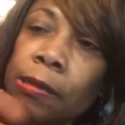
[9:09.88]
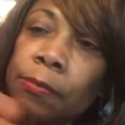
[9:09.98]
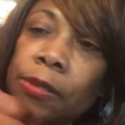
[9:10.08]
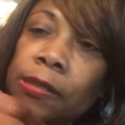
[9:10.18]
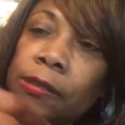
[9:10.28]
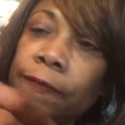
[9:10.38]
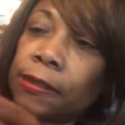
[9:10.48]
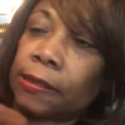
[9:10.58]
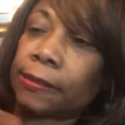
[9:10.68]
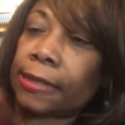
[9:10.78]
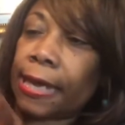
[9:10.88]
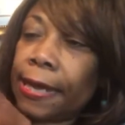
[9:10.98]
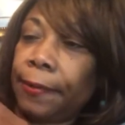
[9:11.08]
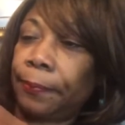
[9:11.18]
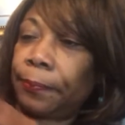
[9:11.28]
Put this over to the
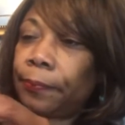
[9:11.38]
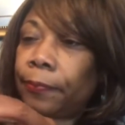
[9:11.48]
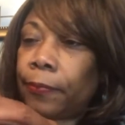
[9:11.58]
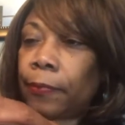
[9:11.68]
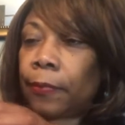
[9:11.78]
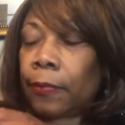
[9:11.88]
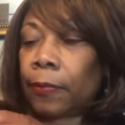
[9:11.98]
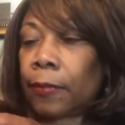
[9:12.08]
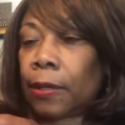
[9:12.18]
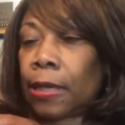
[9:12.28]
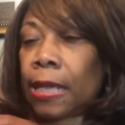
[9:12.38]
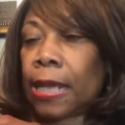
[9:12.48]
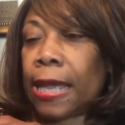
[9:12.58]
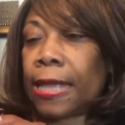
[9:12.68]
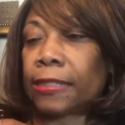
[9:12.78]
side.
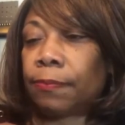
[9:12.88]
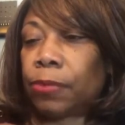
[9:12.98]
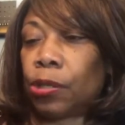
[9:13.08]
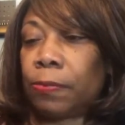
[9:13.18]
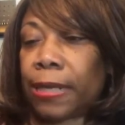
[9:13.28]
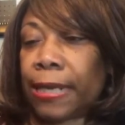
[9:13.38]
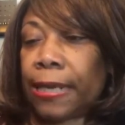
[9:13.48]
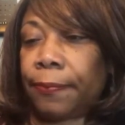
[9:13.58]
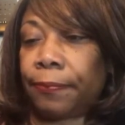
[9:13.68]
It has a blue bling.